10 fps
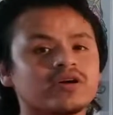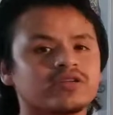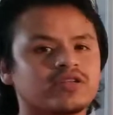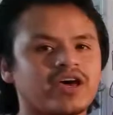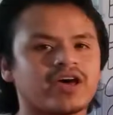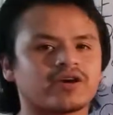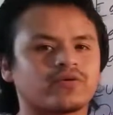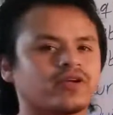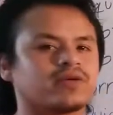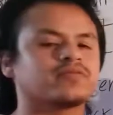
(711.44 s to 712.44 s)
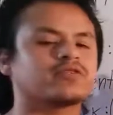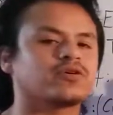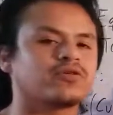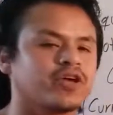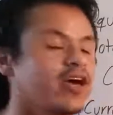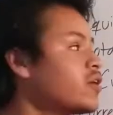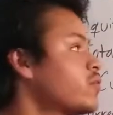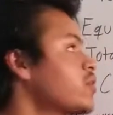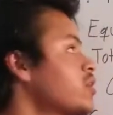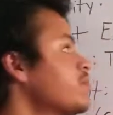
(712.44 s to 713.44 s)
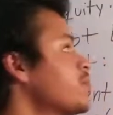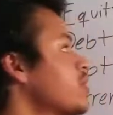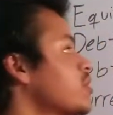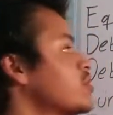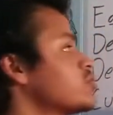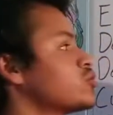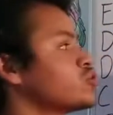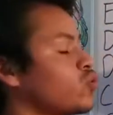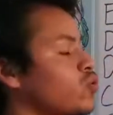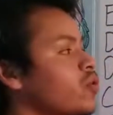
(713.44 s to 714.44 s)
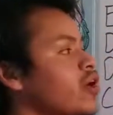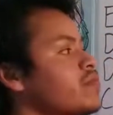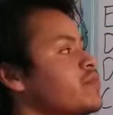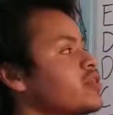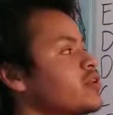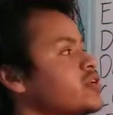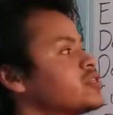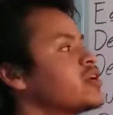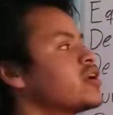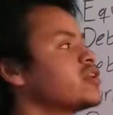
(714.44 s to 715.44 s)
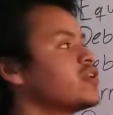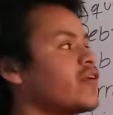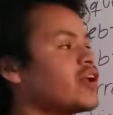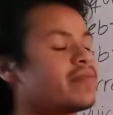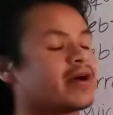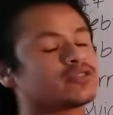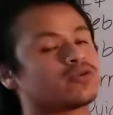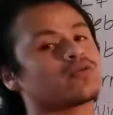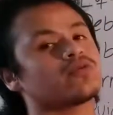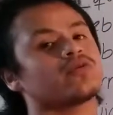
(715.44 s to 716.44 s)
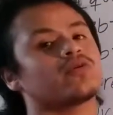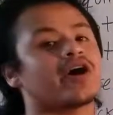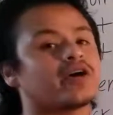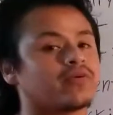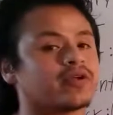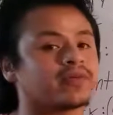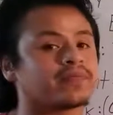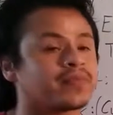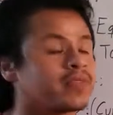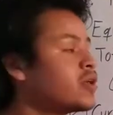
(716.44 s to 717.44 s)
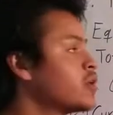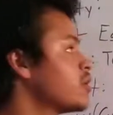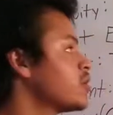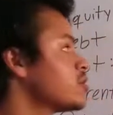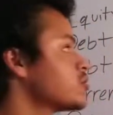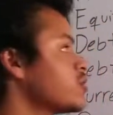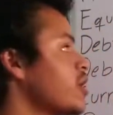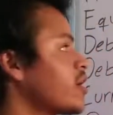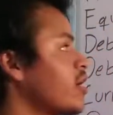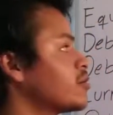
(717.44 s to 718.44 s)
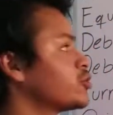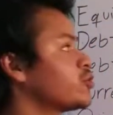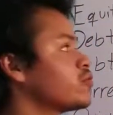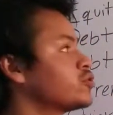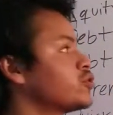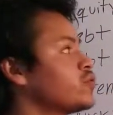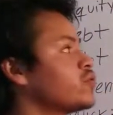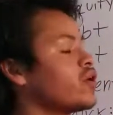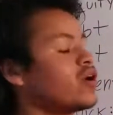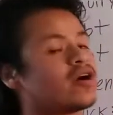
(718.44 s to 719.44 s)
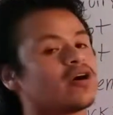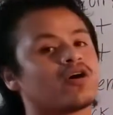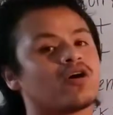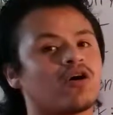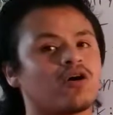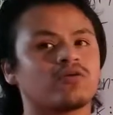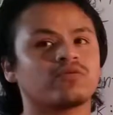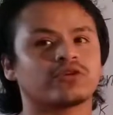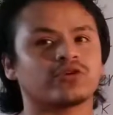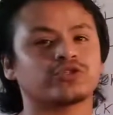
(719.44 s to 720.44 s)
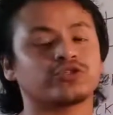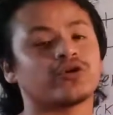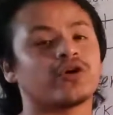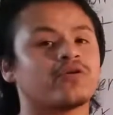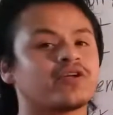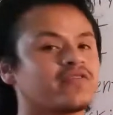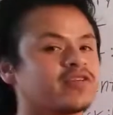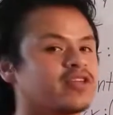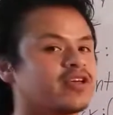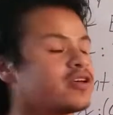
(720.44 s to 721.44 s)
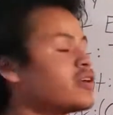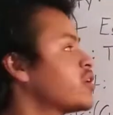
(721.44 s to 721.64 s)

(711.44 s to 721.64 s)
Debt equity. So debt equity is total liabilities divided by total equity. So that kind of shows you what you owe and everything